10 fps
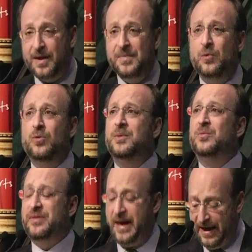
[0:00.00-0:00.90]
I met a
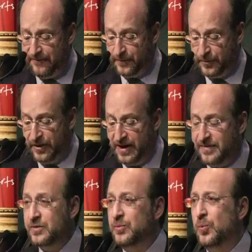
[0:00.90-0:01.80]
woman with half a
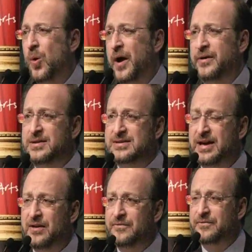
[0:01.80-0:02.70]
brain that rewired wired
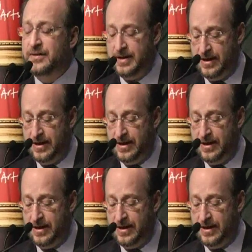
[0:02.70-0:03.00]
itself.